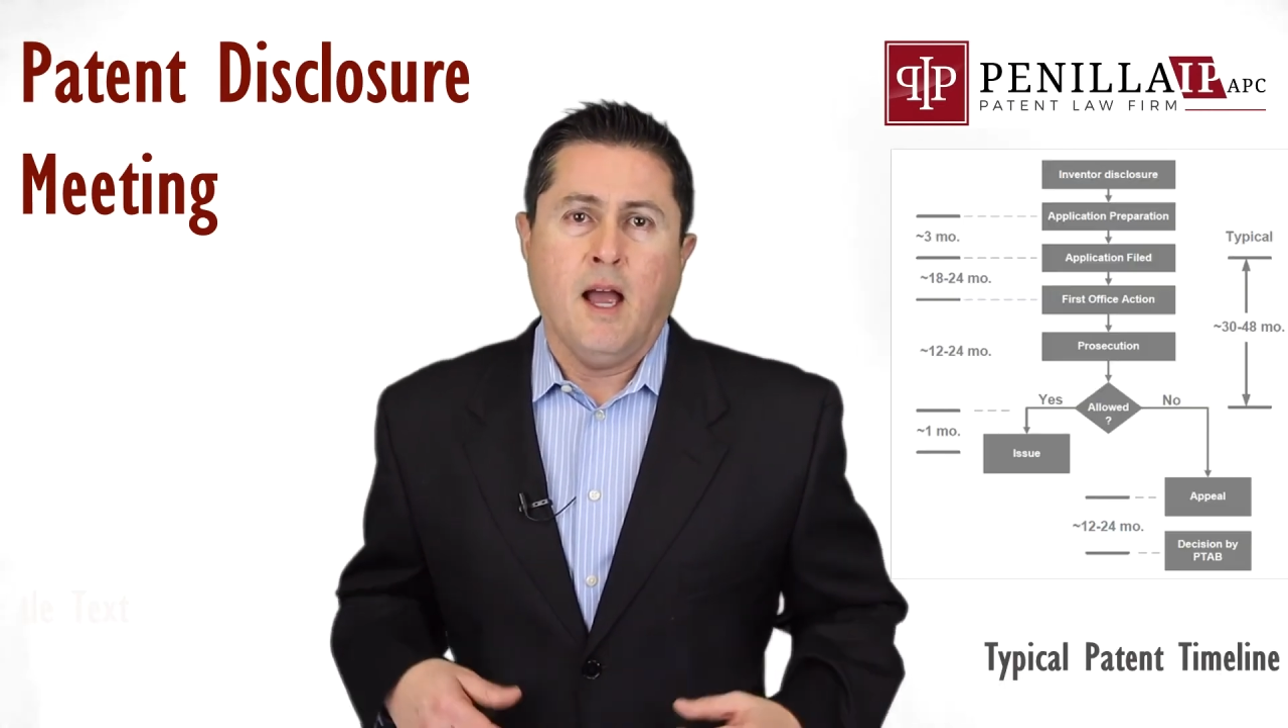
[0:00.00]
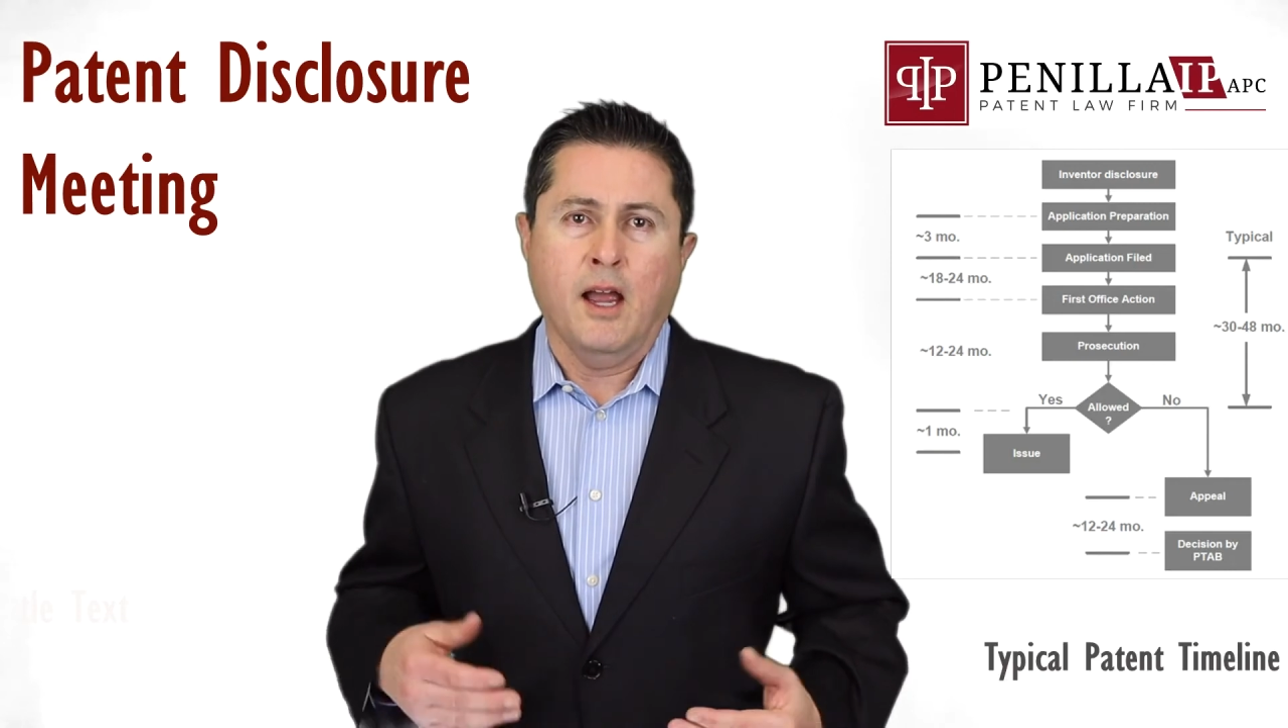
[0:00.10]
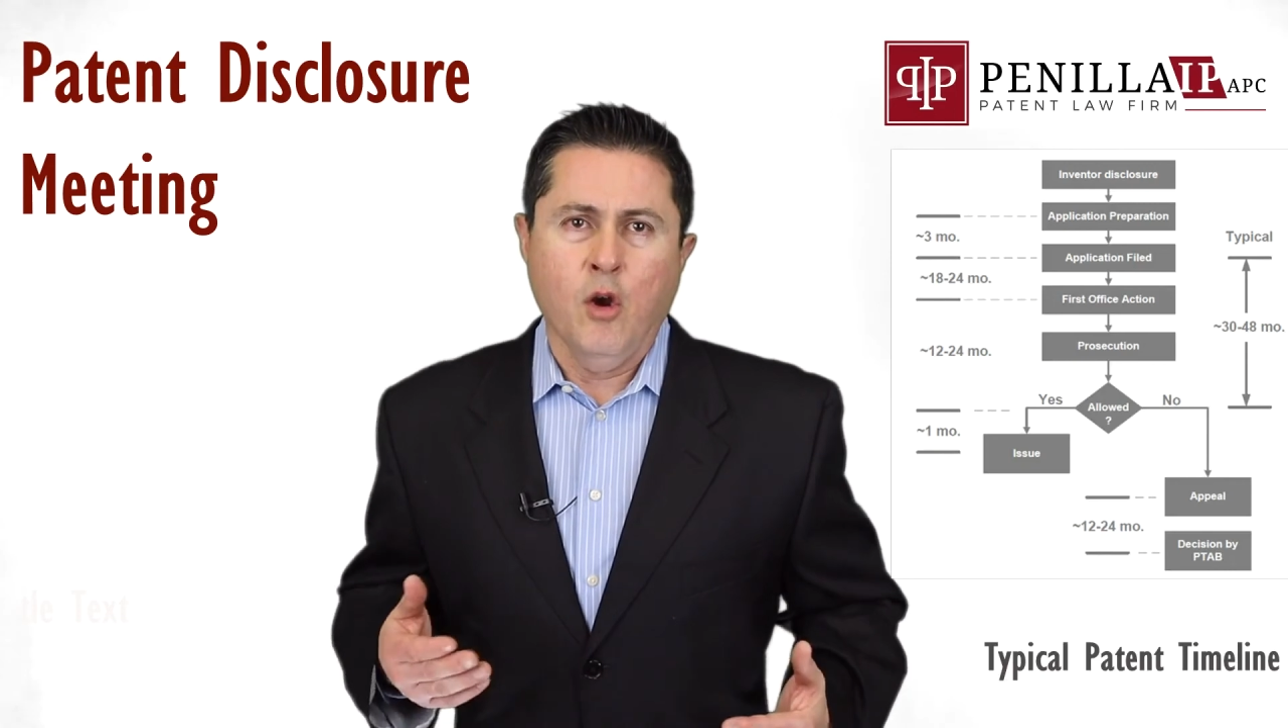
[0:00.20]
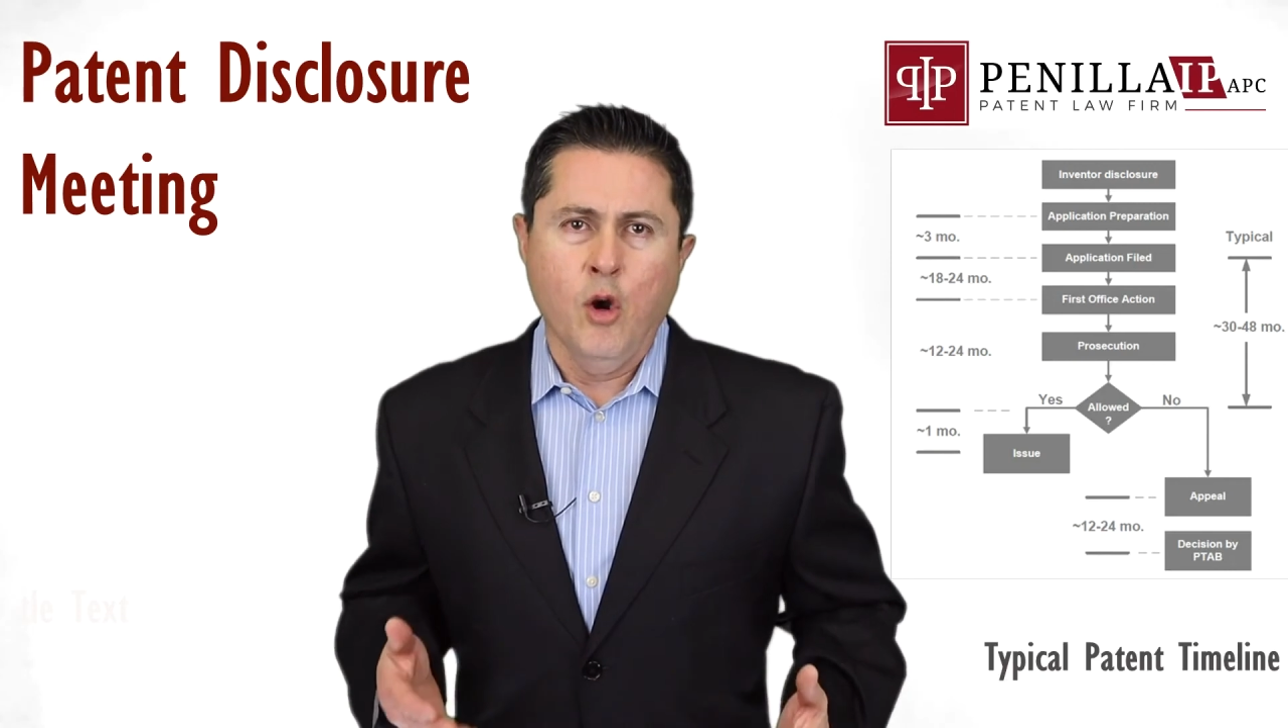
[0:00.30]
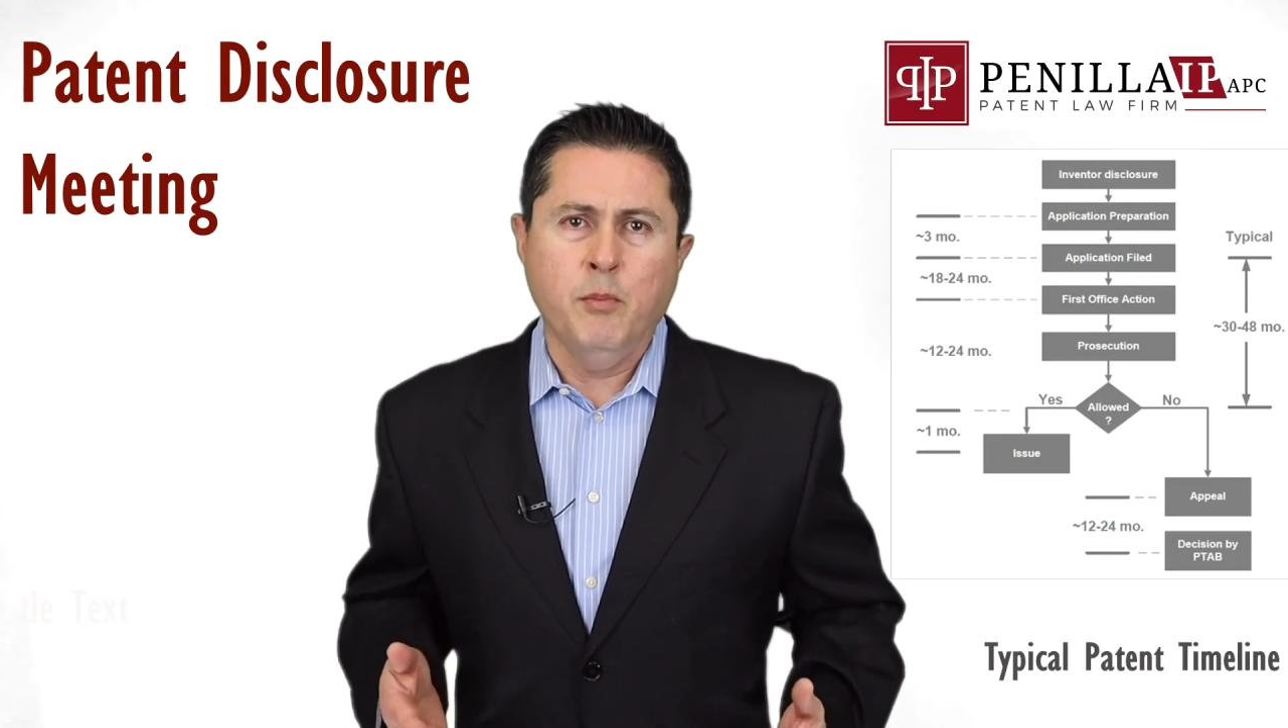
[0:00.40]

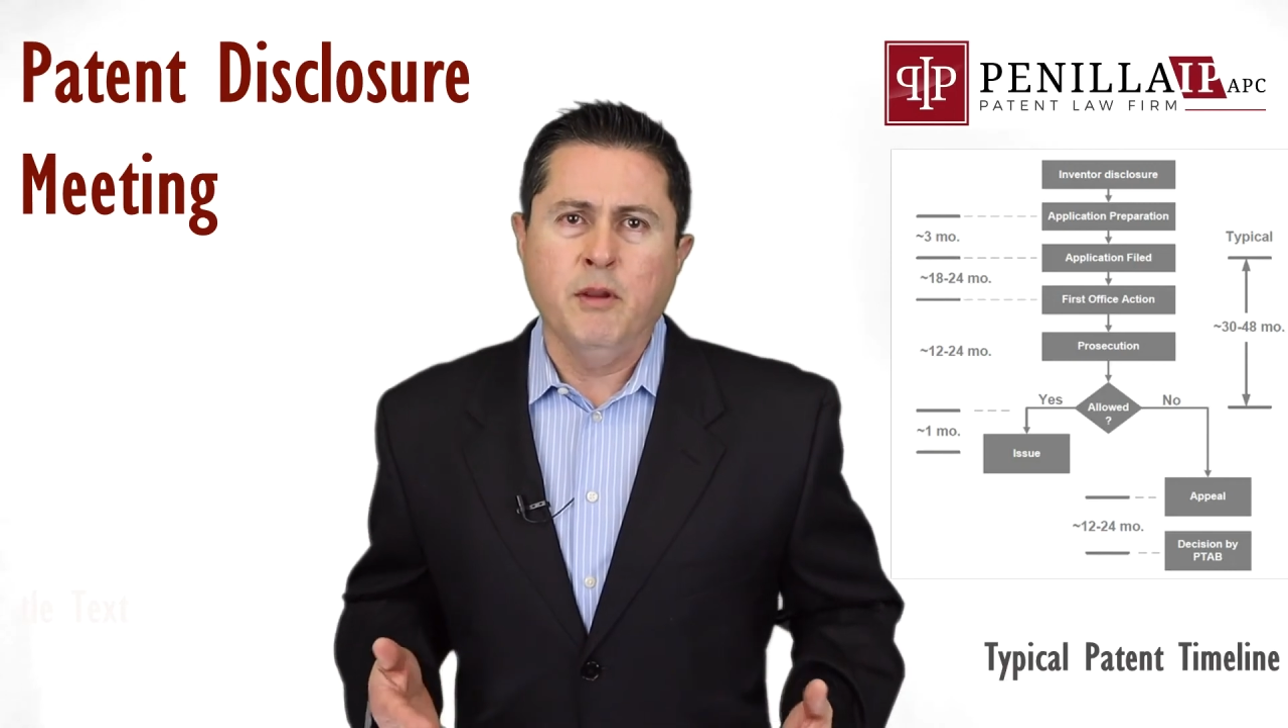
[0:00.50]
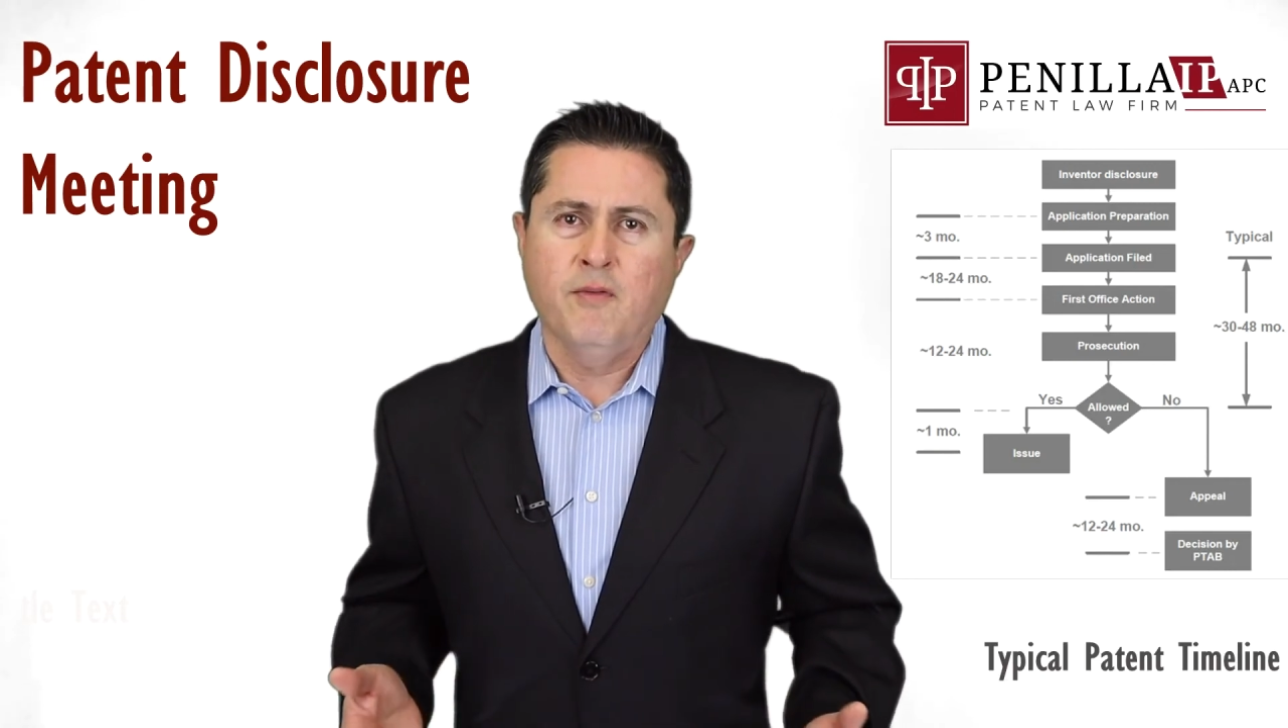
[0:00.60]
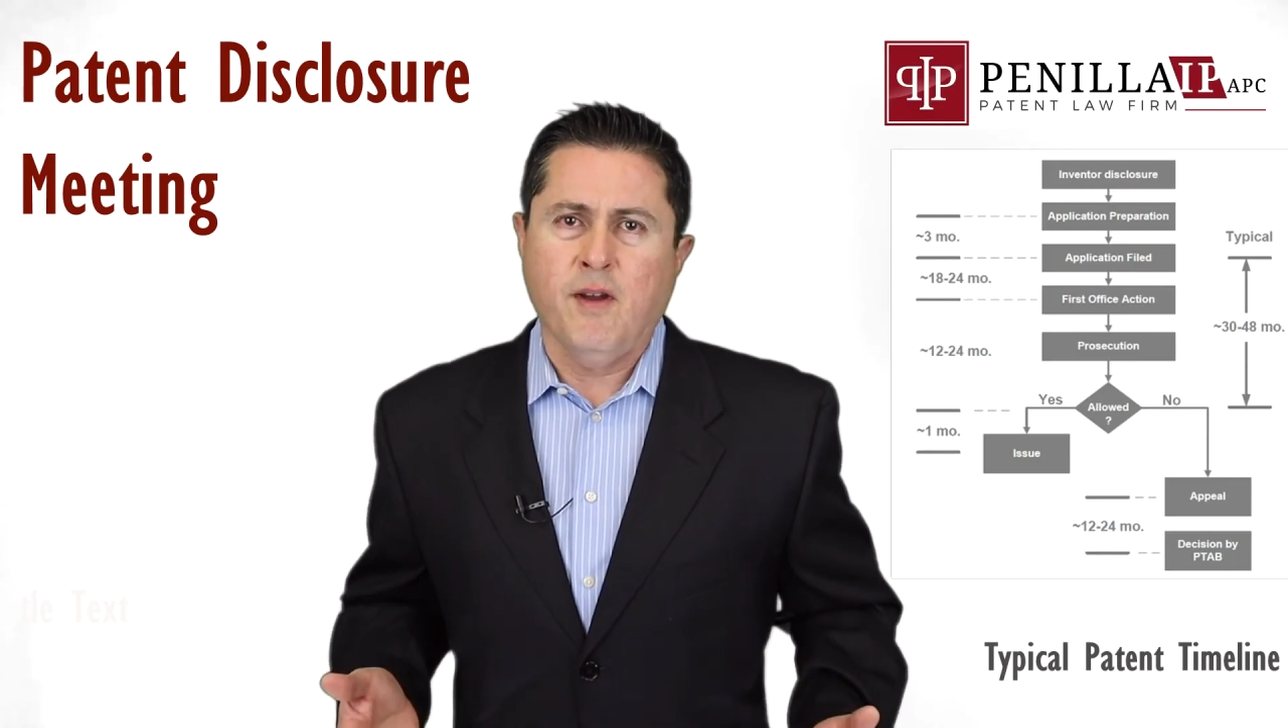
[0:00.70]
I hope you